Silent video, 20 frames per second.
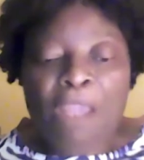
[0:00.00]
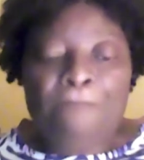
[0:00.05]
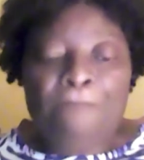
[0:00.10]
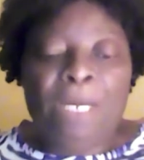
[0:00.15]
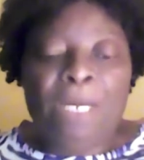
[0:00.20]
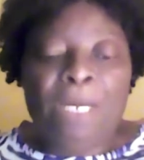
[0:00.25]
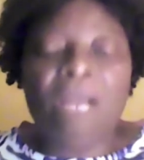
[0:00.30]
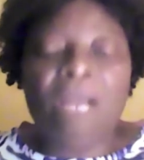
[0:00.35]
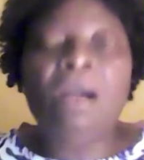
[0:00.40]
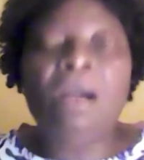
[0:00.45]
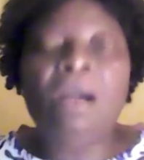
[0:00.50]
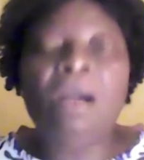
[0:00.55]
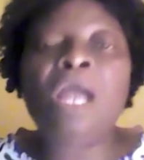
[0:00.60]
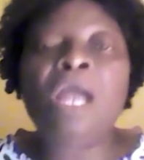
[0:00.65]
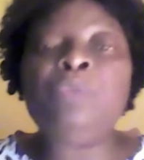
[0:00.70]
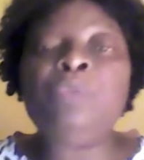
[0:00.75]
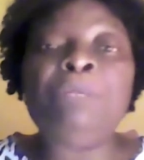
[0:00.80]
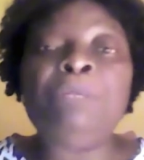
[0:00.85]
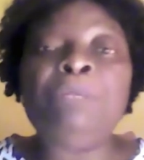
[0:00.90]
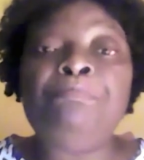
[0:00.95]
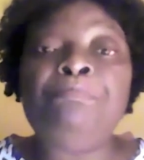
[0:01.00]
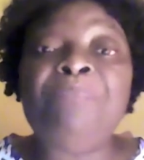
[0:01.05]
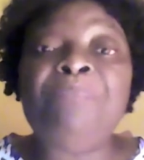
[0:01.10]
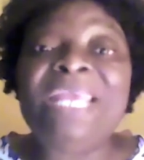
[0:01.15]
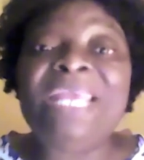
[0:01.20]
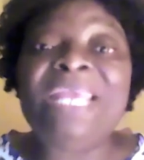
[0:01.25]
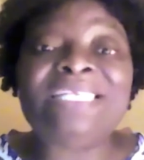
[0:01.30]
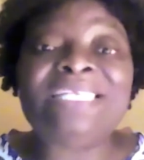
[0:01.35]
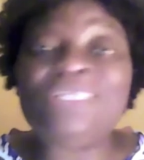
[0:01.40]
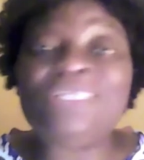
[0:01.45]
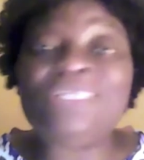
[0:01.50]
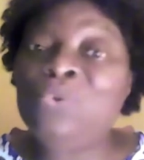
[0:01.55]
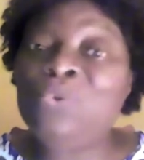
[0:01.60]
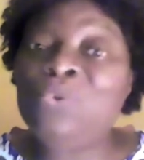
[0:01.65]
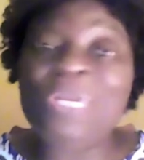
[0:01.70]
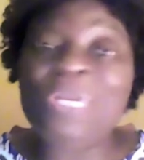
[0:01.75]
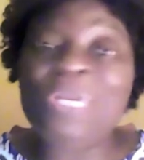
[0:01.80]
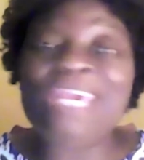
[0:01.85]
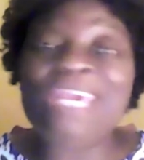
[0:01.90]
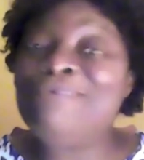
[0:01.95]
but God will bless you
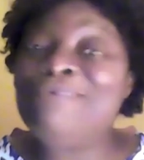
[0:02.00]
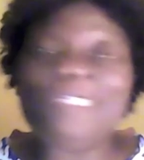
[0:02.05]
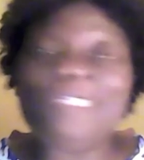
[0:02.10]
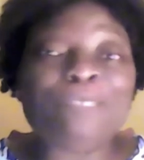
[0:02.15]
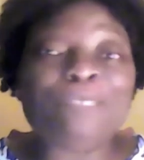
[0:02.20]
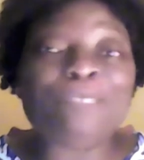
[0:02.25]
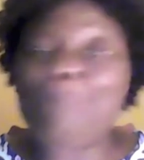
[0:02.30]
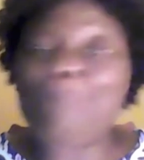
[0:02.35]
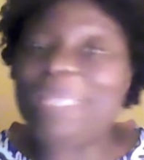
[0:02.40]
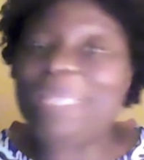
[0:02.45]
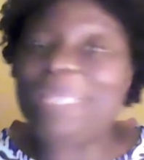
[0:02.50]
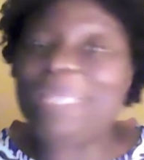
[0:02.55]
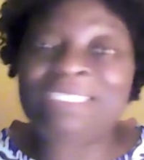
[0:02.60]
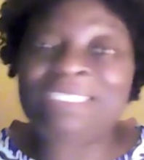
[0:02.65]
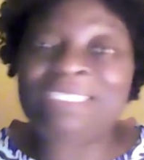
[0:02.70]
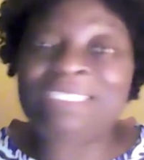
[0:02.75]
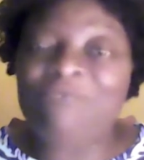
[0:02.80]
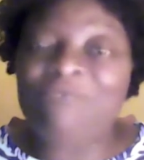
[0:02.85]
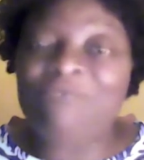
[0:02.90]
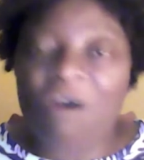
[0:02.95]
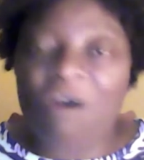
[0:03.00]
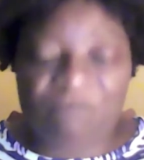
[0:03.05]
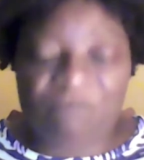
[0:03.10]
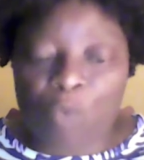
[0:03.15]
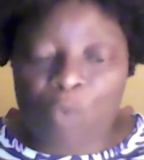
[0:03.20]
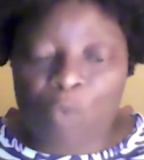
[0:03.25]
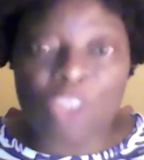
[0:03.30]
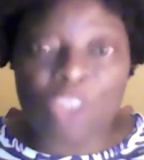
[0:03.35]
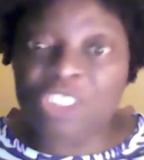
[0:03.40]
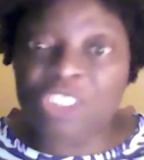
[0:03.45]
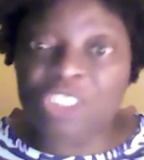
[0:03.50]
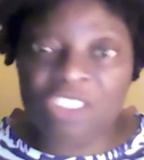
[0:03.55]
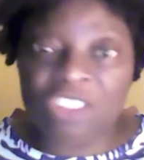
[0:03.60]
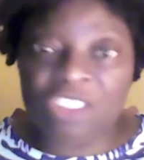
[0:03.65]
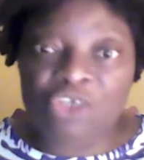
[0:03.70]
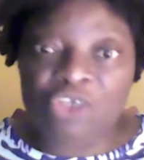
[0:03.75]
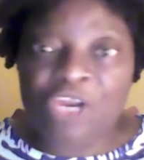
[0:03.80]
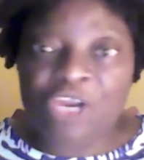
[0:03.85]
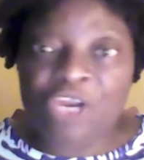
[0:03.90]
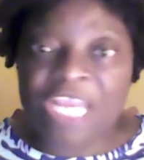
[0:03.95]
irrespective of what
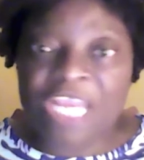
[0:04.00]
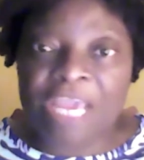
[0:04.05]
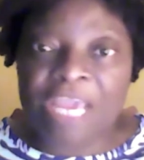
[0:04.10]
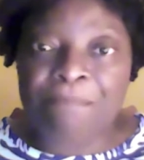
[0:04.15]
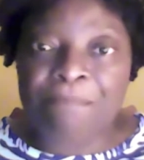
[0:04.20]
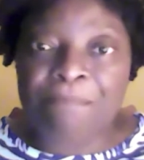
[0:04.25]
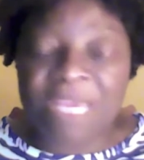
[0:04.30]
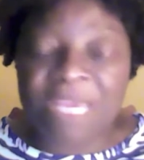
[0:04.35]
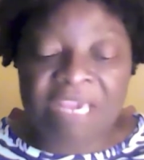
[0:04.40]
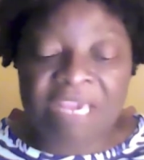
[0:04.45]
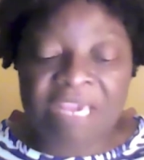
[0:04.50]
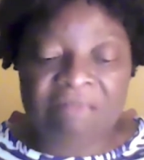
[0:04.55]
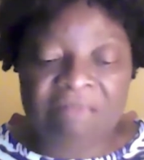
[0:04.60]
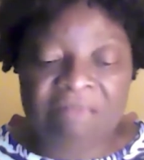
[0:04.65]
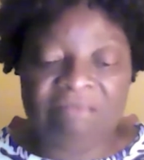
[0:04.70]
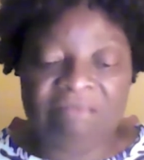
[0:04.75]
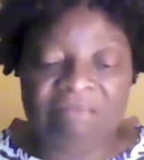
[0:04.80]
your name means.